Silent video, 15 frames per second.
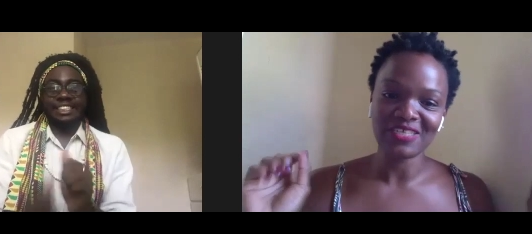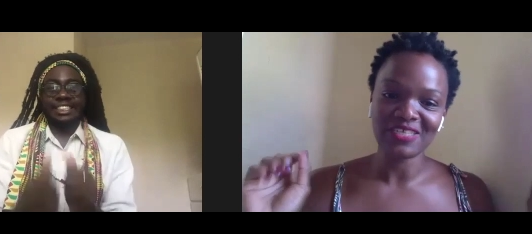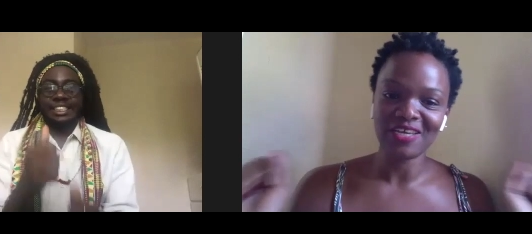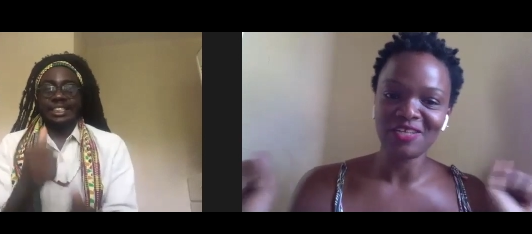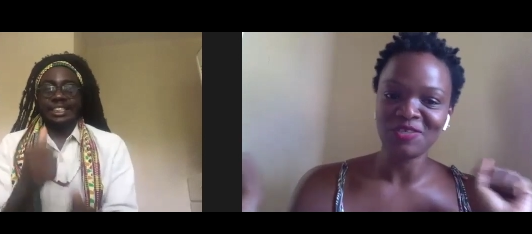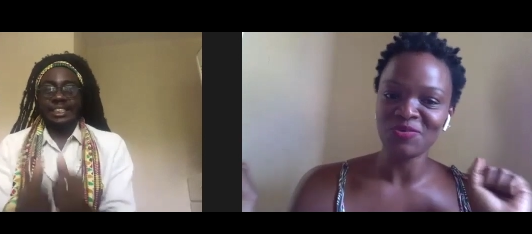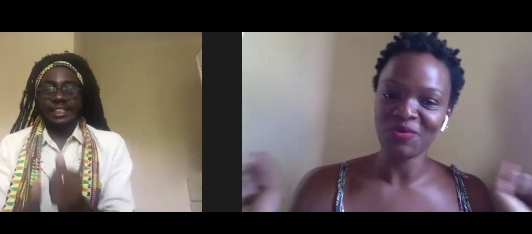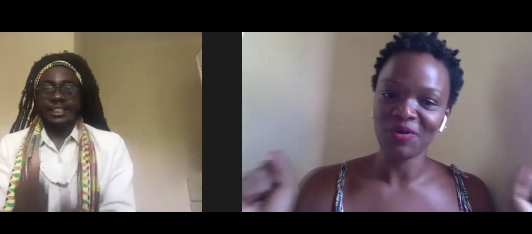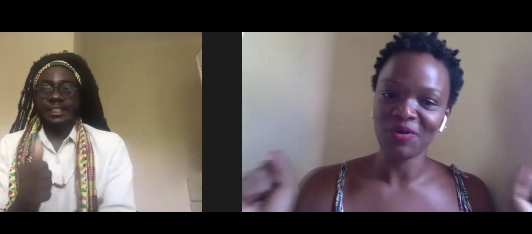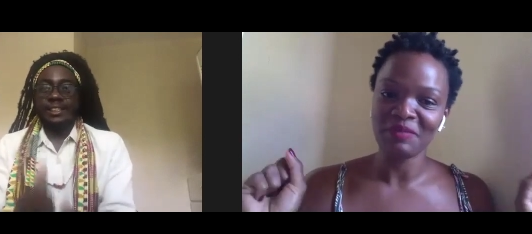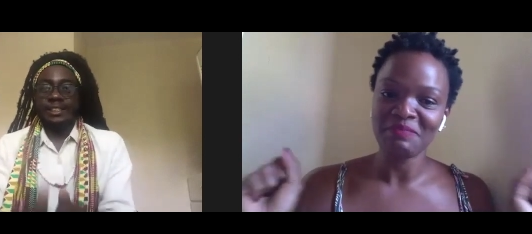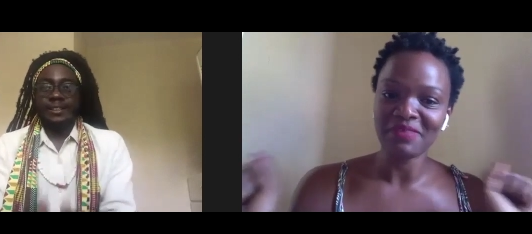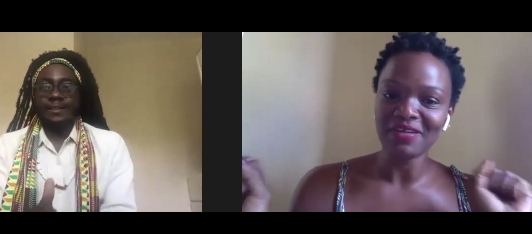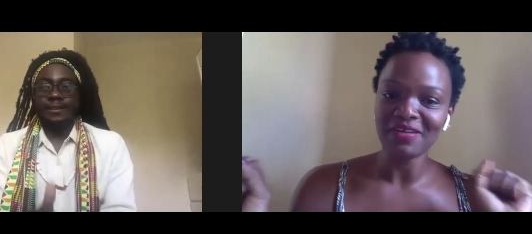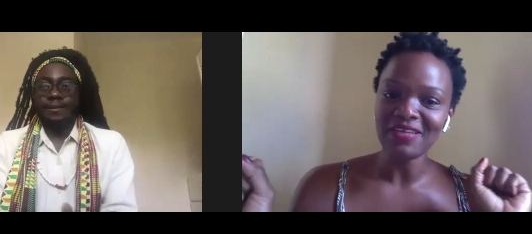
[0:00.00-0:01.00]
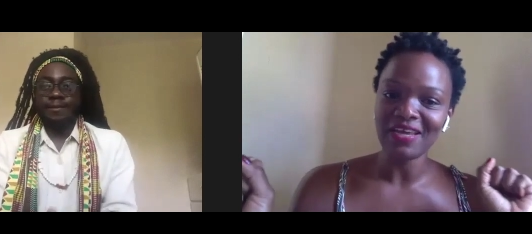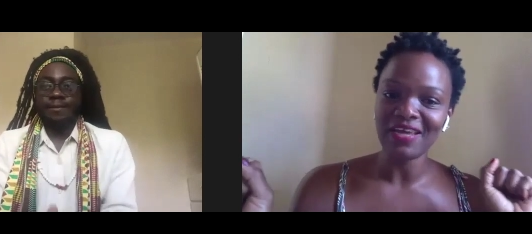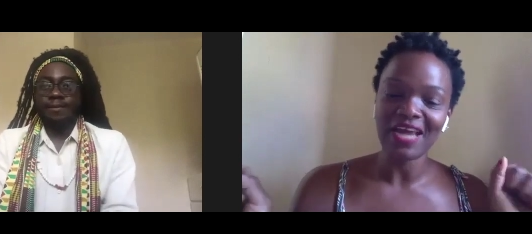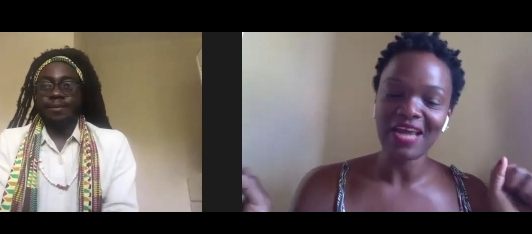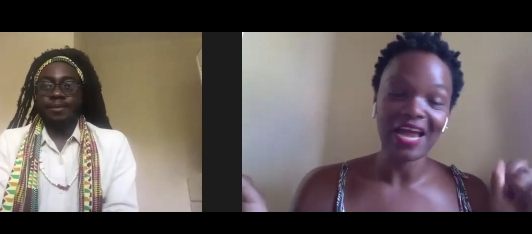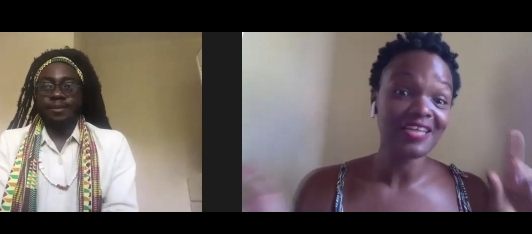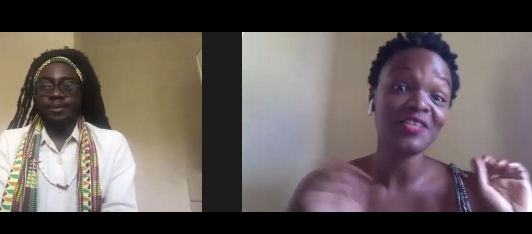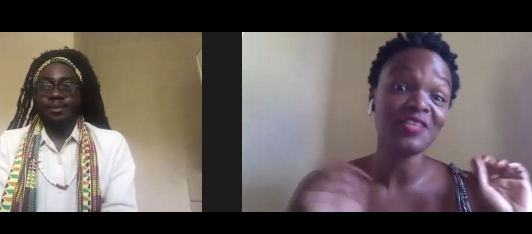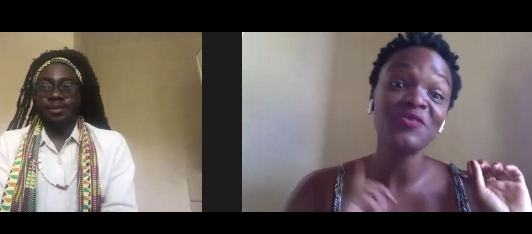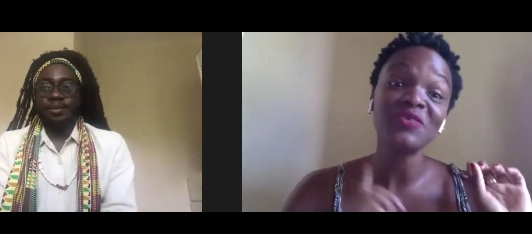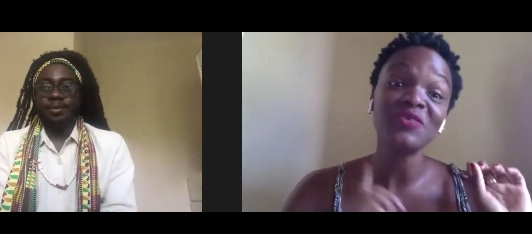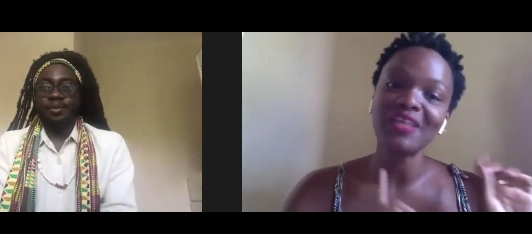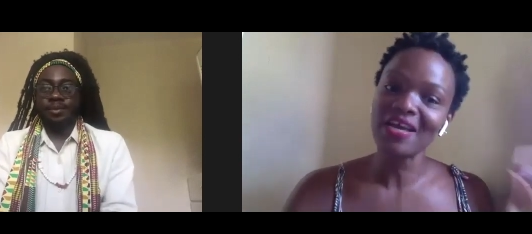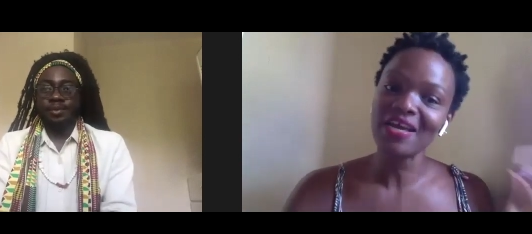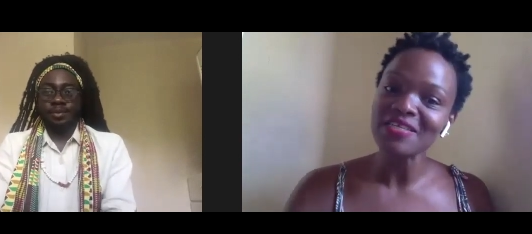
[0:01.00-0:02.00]
Speaker 1: I do on Monday. I didn't do
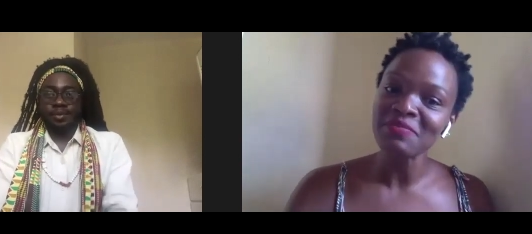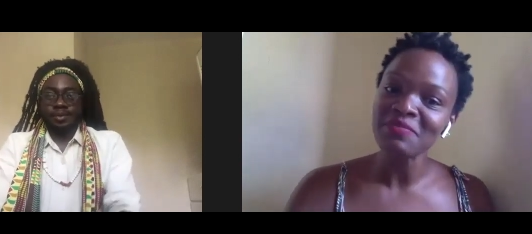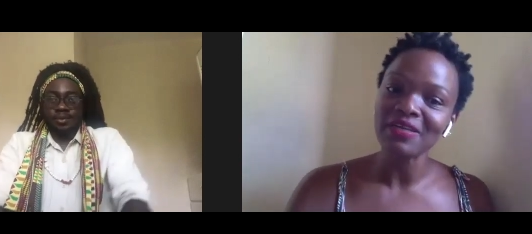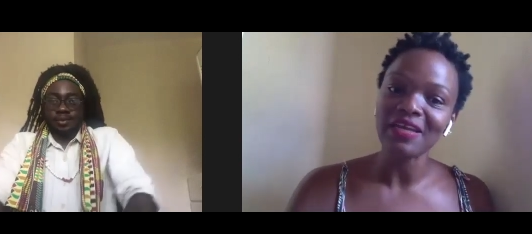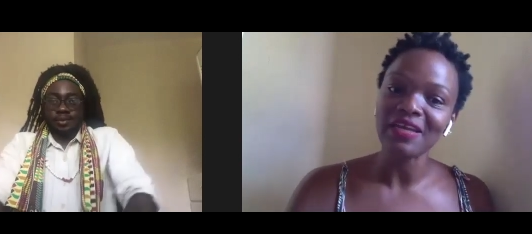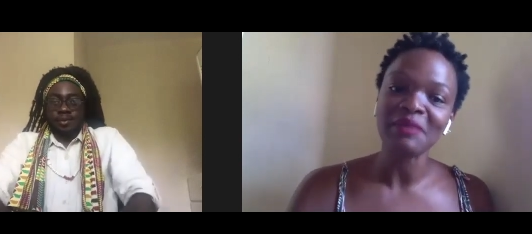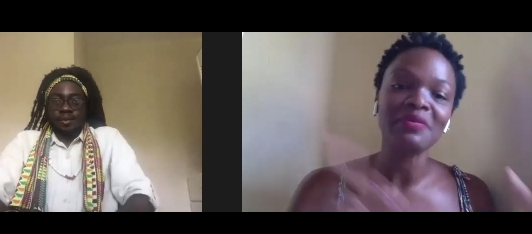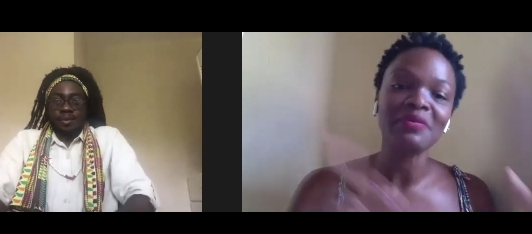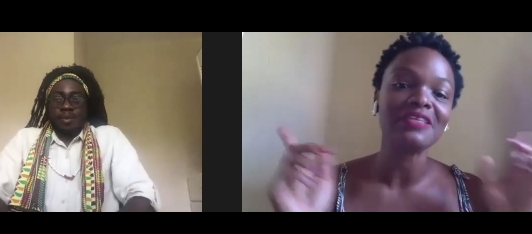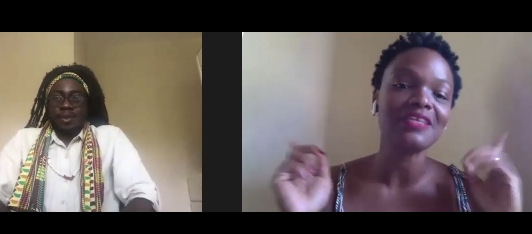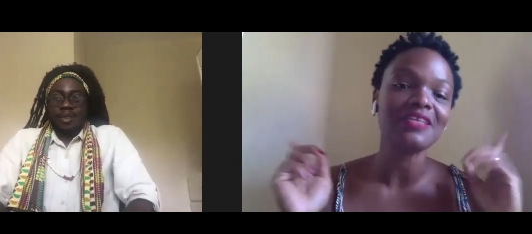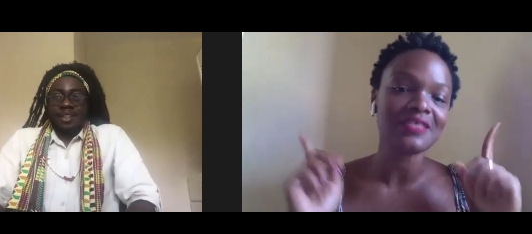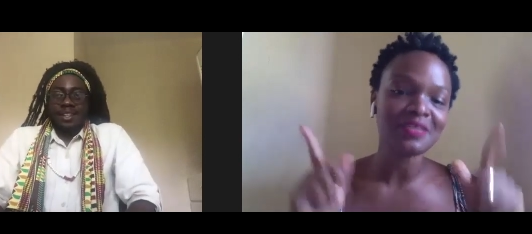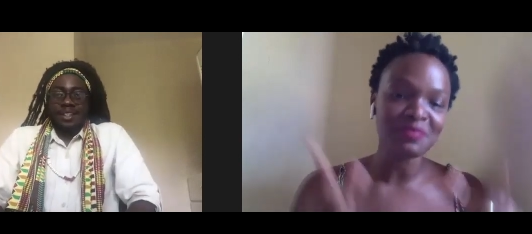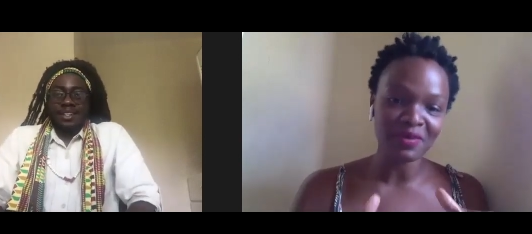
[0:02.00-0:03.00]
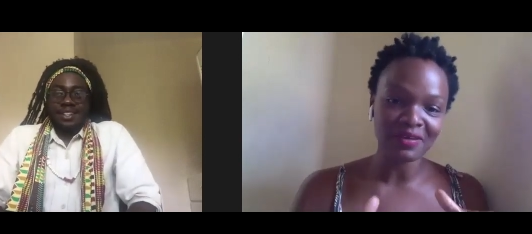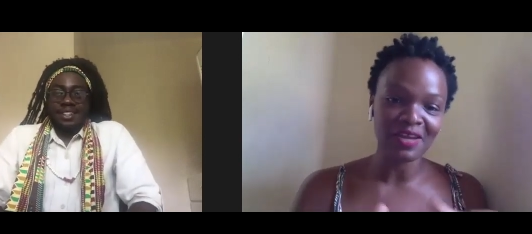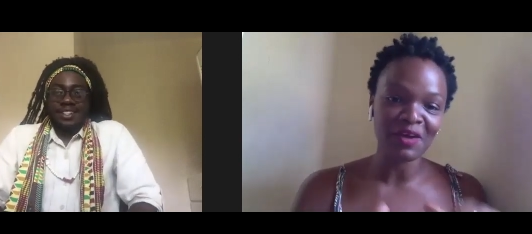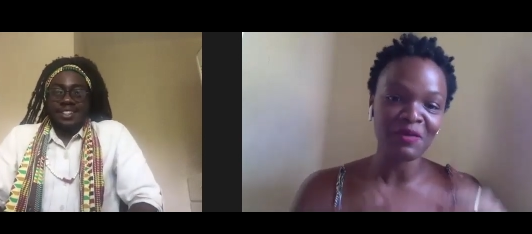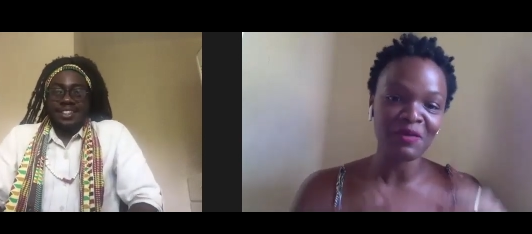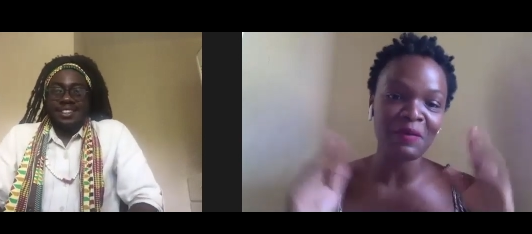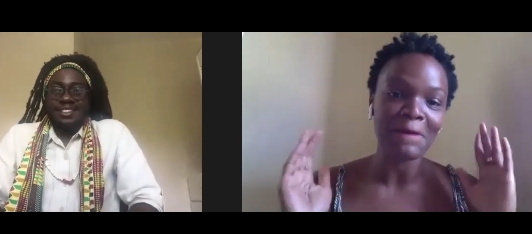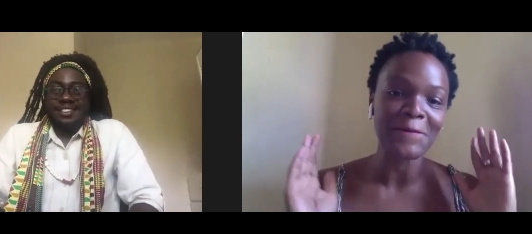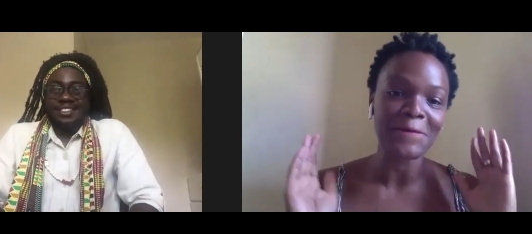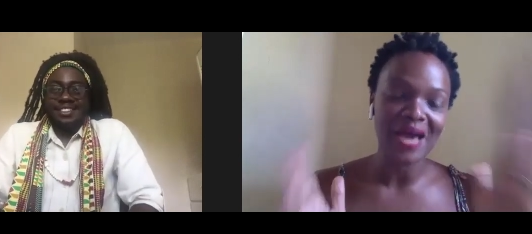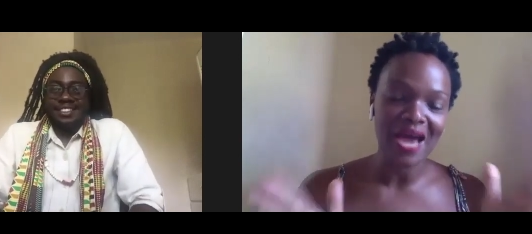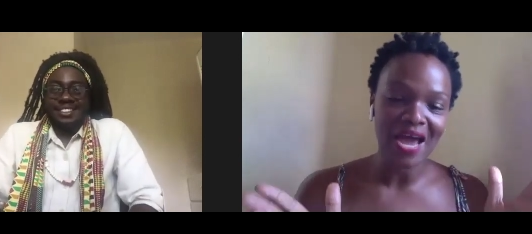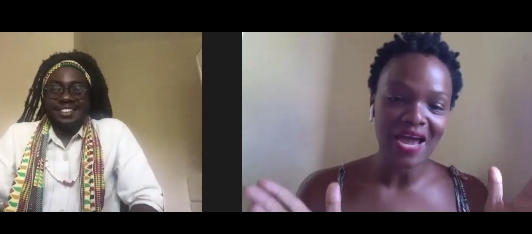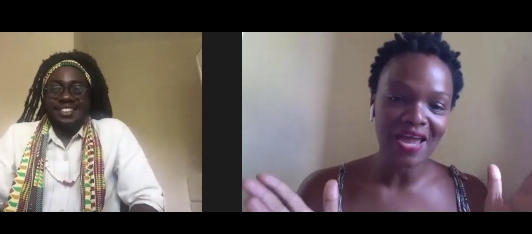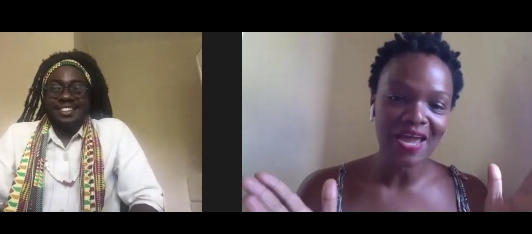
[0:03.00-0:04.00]
it last Monday, but this Monday we're
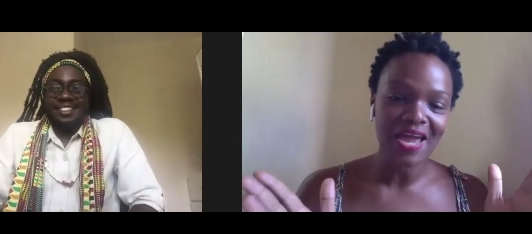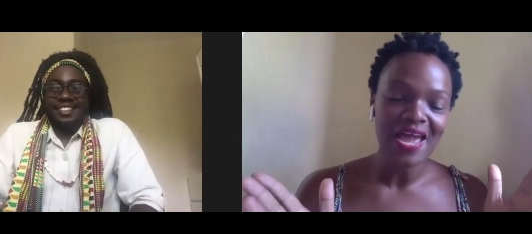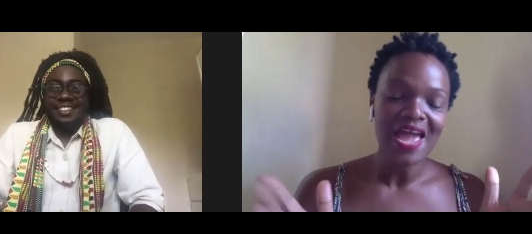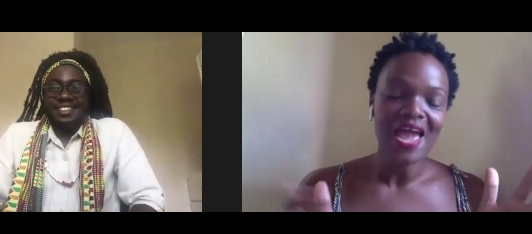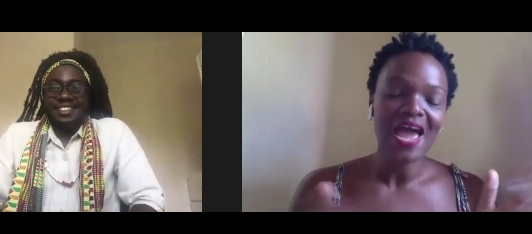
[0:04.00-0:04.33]
back,